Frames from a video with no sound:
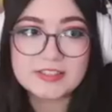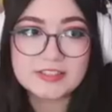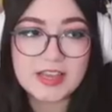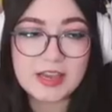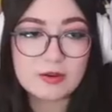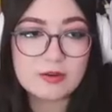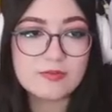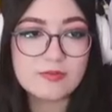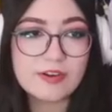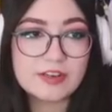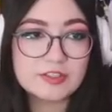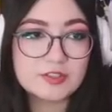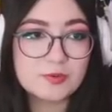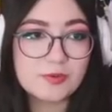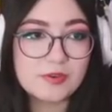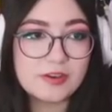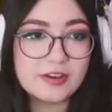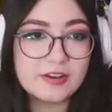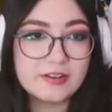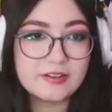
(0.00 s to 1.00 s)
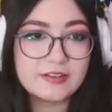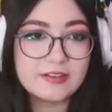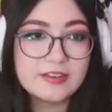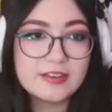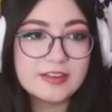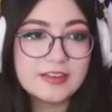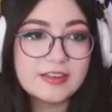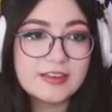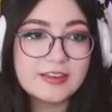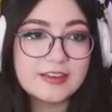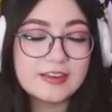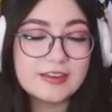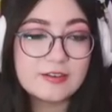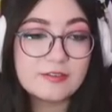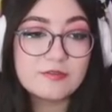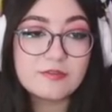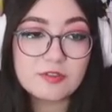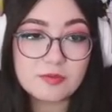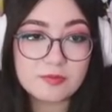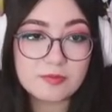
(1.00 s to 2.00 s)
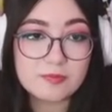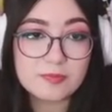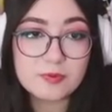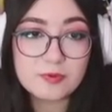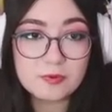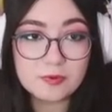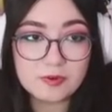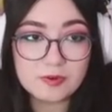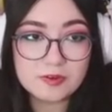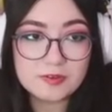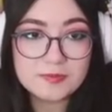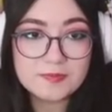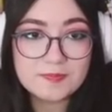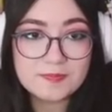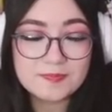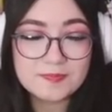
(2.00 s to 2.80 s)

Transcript: sacrifice one for pool.